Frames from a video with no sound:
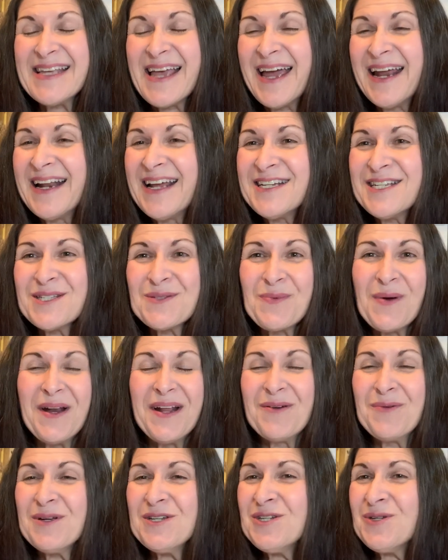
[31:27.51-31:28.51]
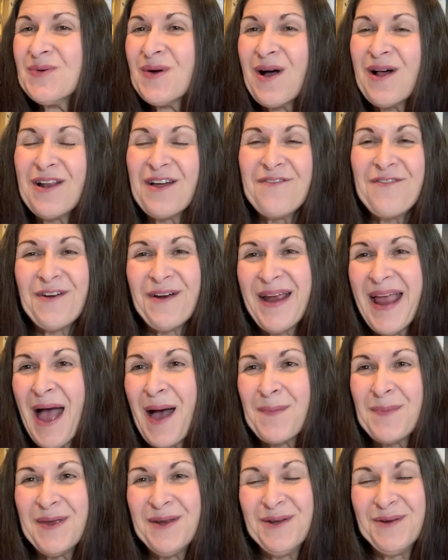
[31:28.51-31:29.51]
and I just want to wish you all a very
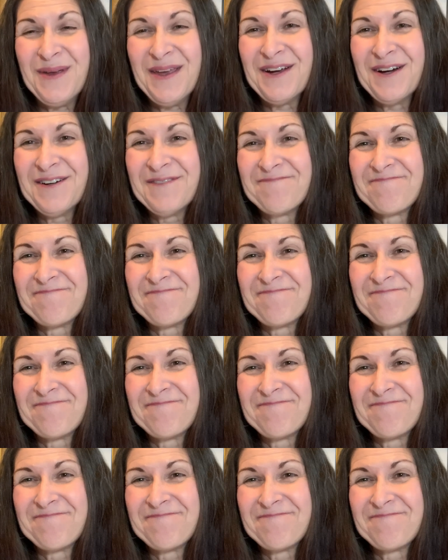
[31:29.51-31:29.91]
happy new year.